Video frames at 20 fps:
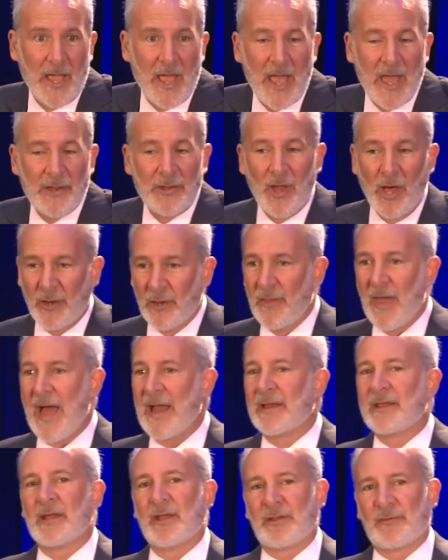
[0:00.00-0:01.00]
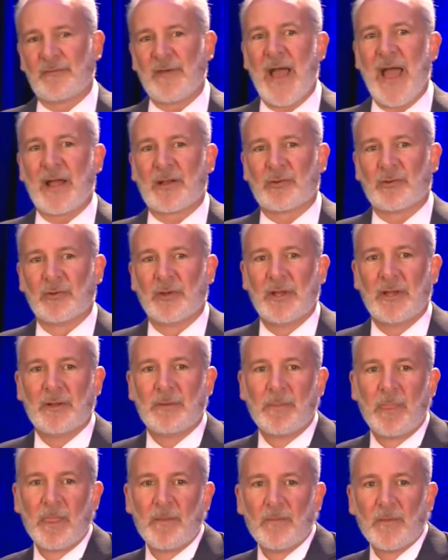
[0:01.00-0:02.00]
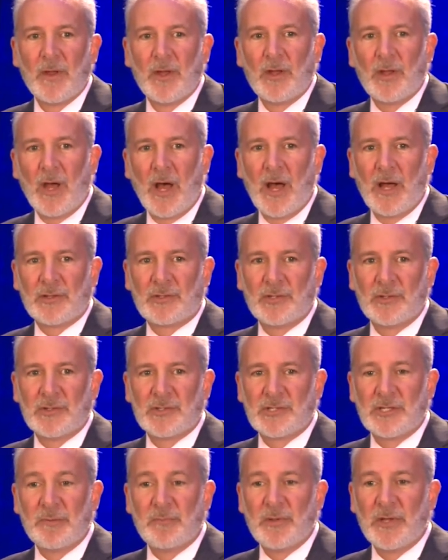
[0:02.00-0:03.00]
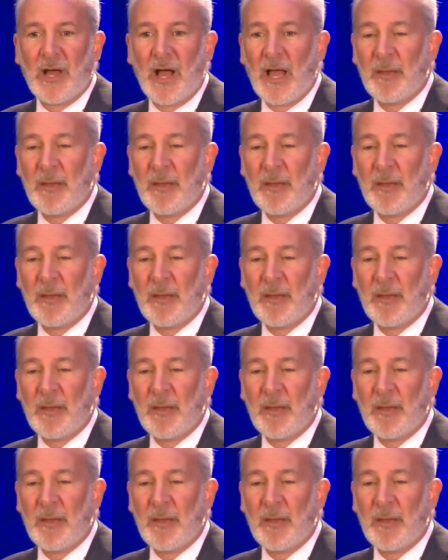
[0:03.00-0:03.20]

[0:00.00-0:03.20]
And none of that gets factored in uh, to the CPI.